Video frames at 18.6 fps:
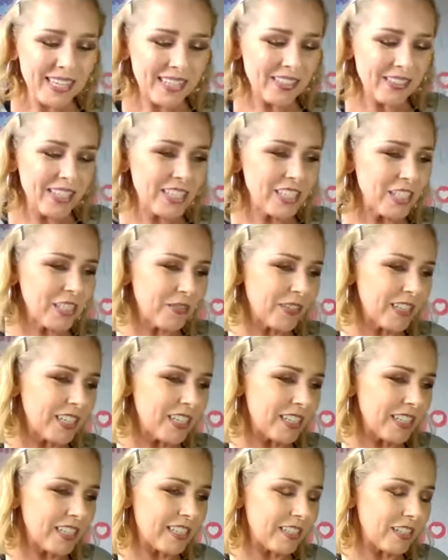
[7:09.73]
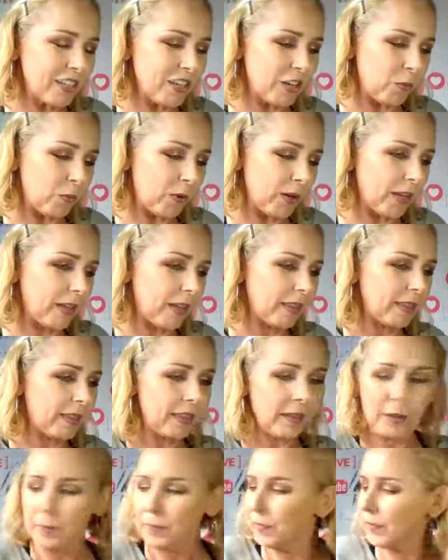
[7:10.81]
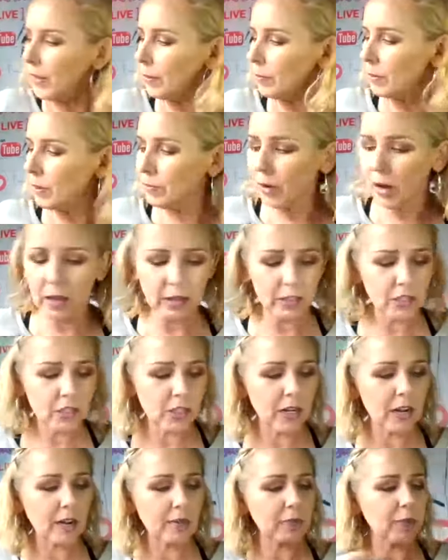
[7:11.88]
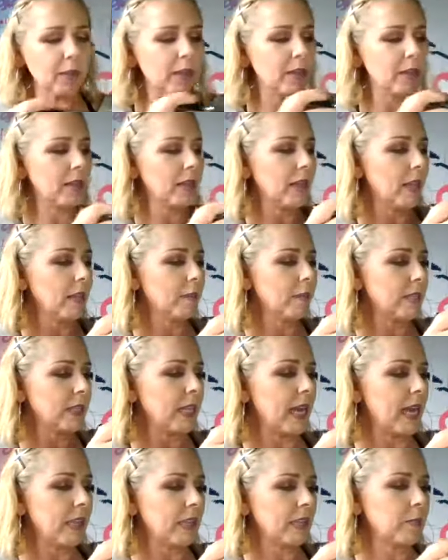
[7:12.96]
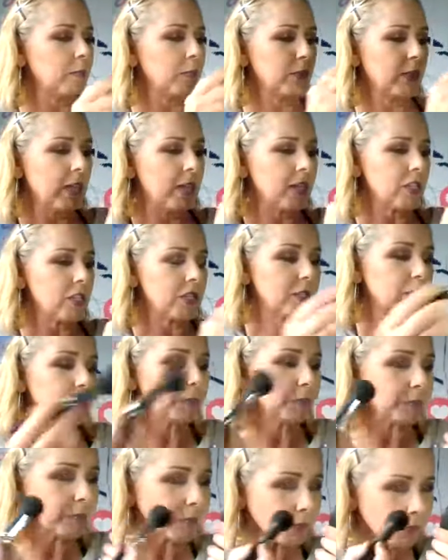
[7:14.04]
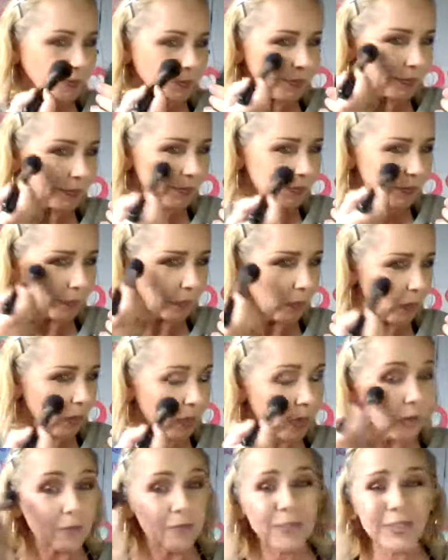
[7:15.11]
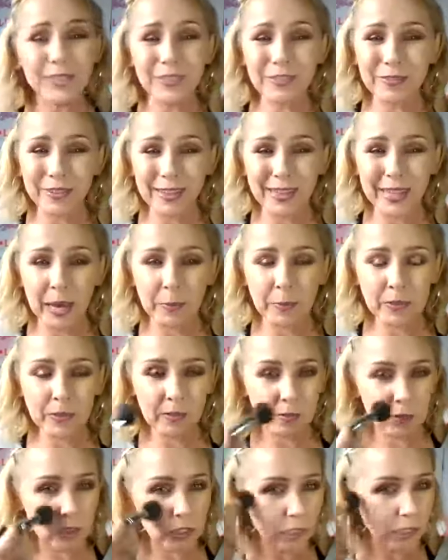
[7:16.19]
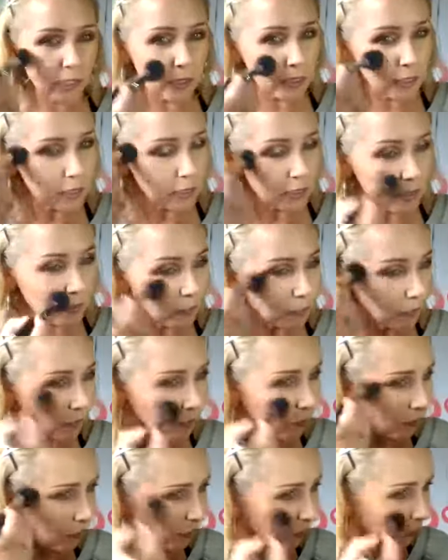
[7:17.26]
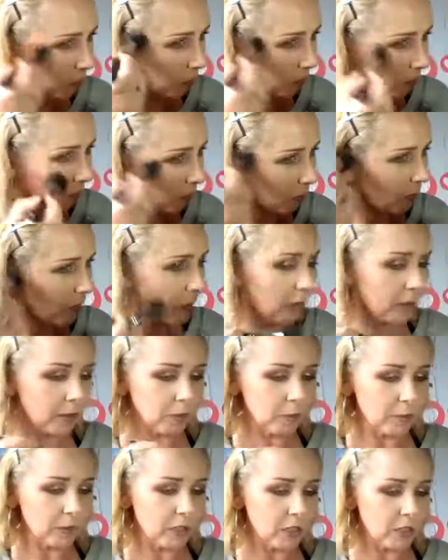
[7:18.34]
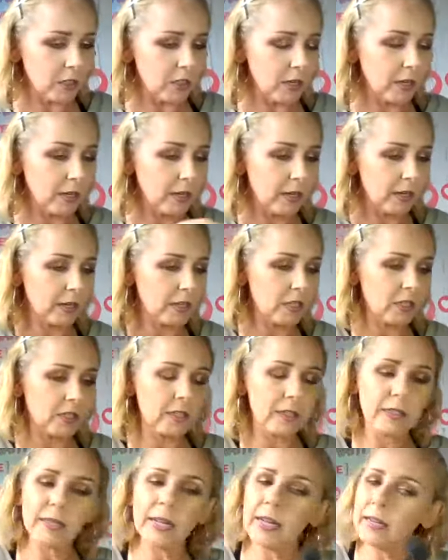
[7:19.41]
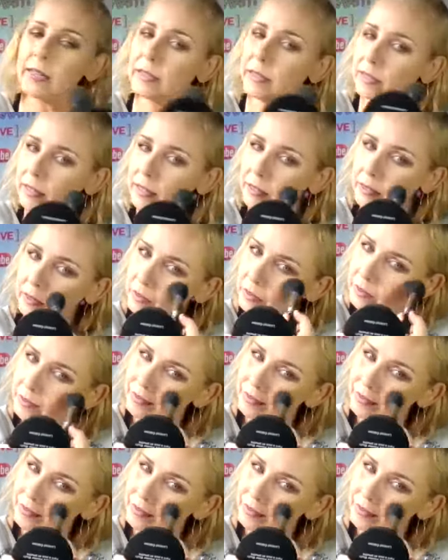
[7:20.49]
So let's just finish this look with, I'm going to polish it off with a metallic blush right to find the apples of your cheeks. And then blush it on just slightly.